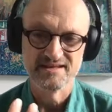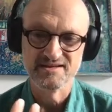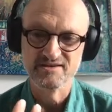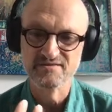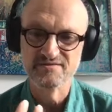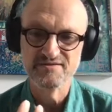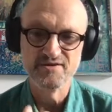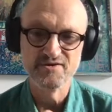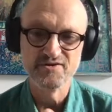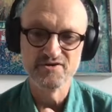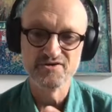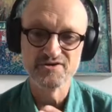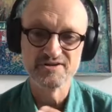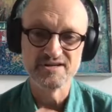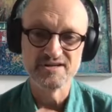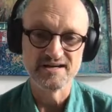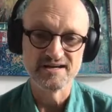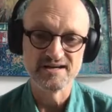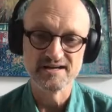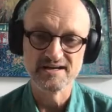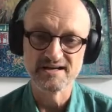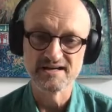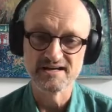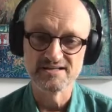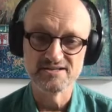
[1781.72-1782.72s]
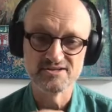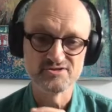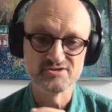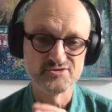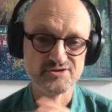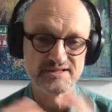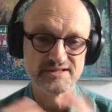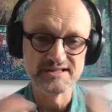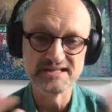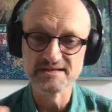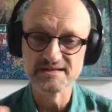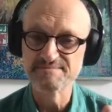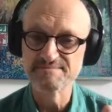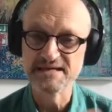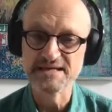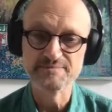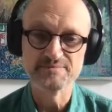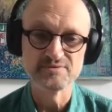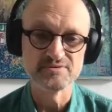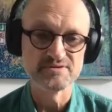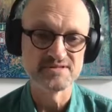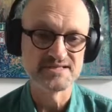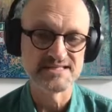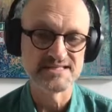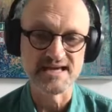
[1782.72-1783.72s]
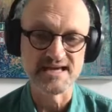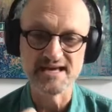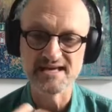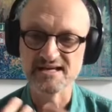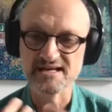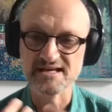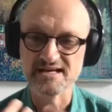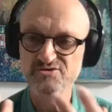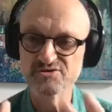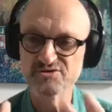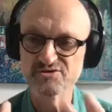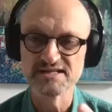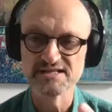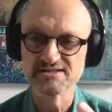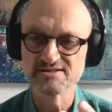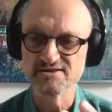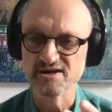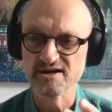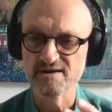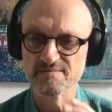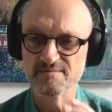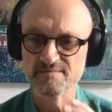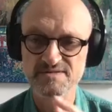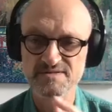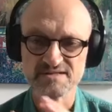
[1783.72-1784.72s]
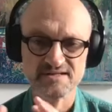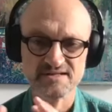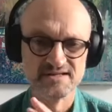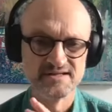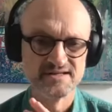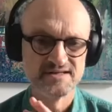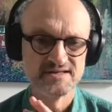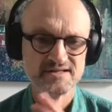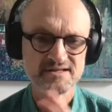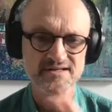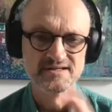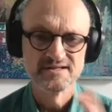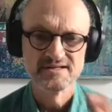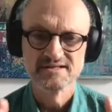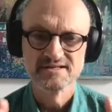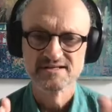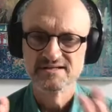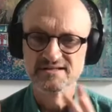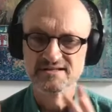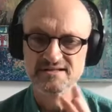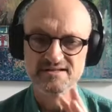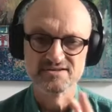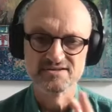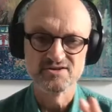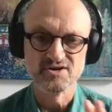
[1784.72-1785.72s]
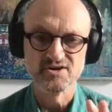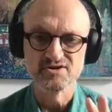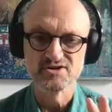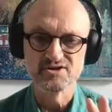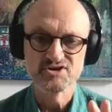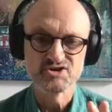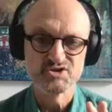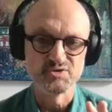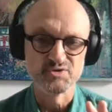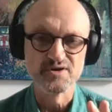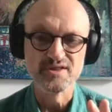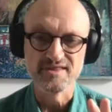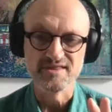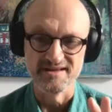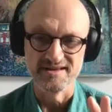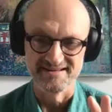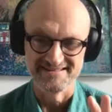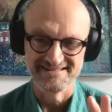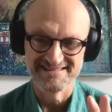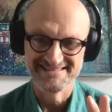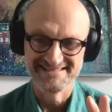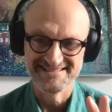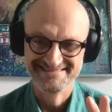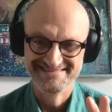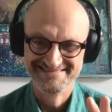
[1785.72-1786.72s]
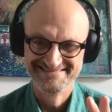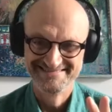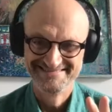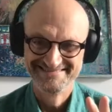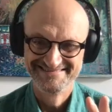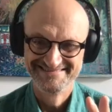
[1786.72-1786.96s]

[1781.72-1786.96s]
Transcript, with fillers: you've heard a trillion people say it a trillion times, don't should things.